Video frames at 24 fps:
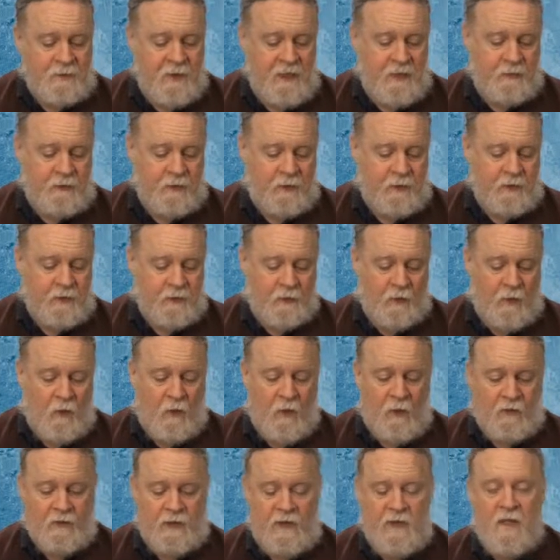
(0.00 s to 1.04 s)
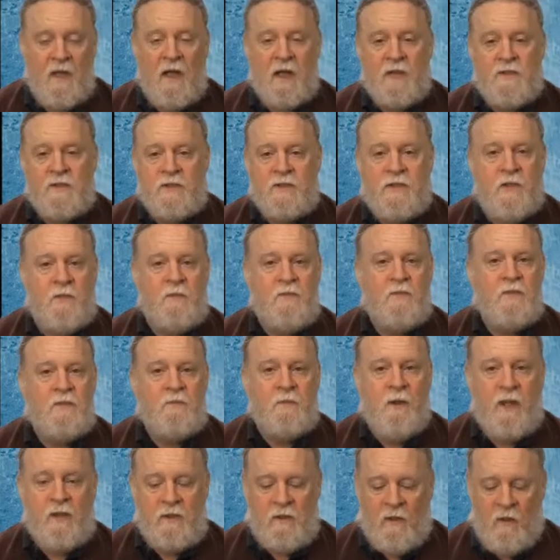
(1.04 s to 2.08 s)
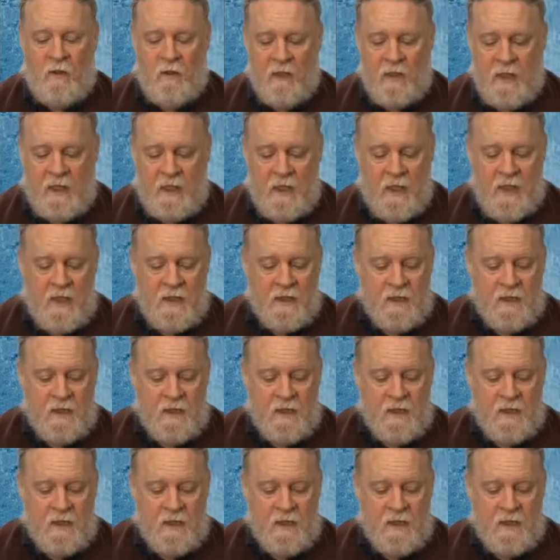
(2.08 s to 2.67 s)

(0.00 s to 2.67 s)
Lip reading: people, the poor, the young, students, minority,